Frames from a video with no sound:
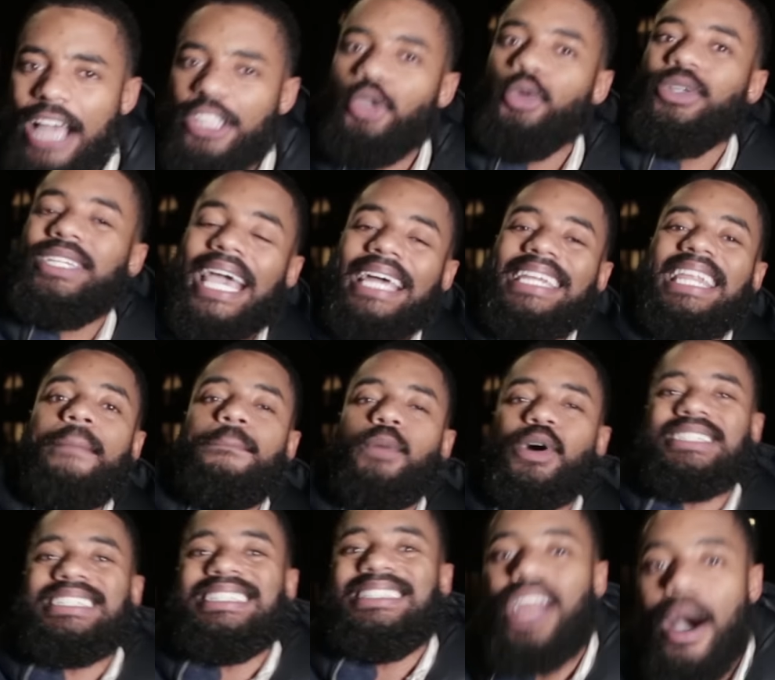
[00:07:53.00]
and you get that
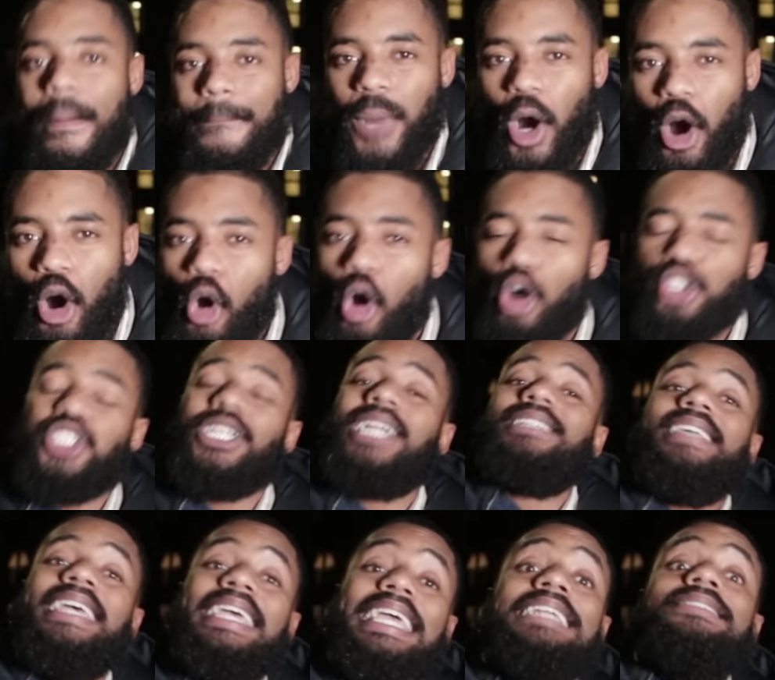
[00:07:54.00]
boy's number or should
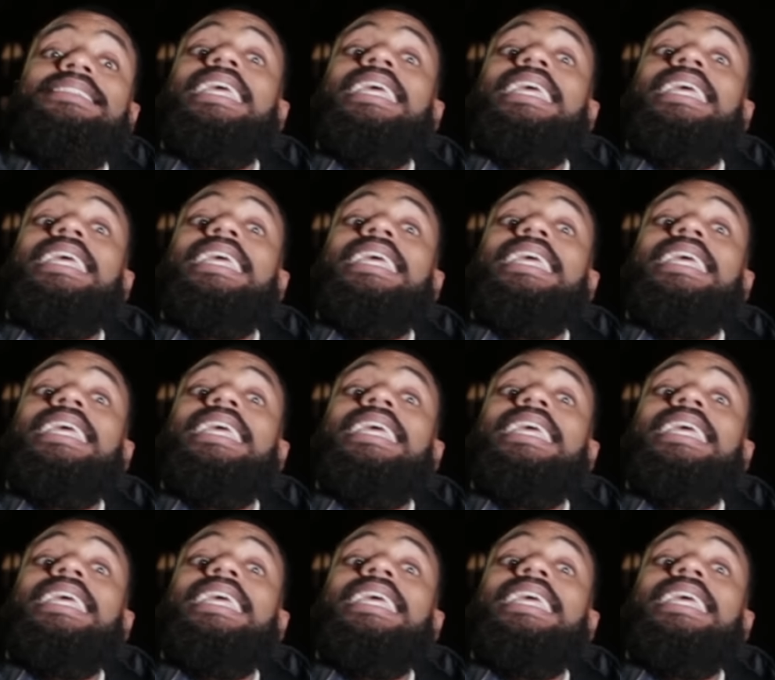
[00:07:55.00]
i say he